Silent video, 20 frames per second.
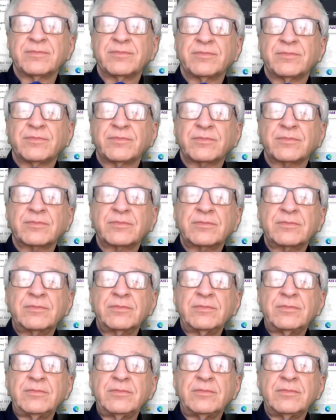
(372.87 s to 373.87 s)

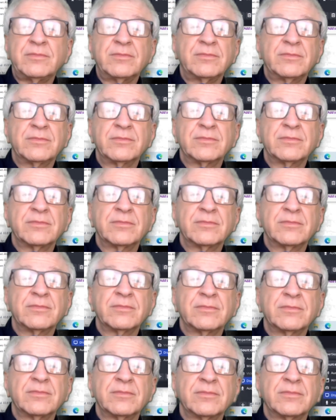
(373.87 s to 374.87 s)

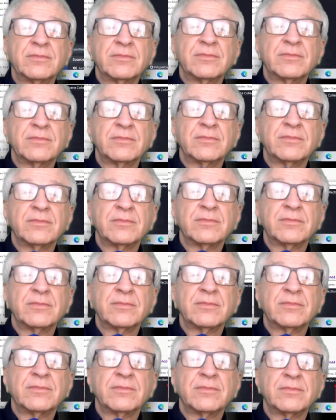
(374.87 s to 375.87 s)

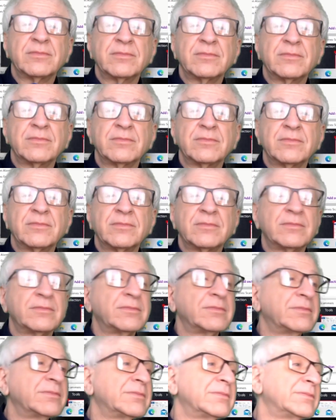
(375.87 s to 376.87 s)

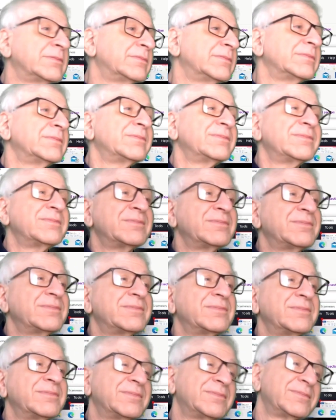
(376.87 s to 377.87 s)

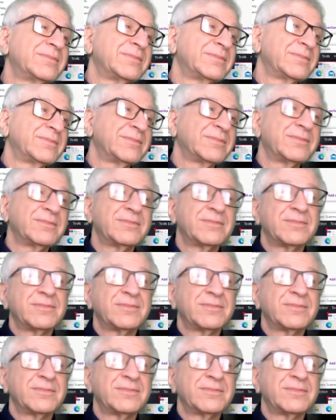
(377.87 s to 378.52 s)
Nothing is said.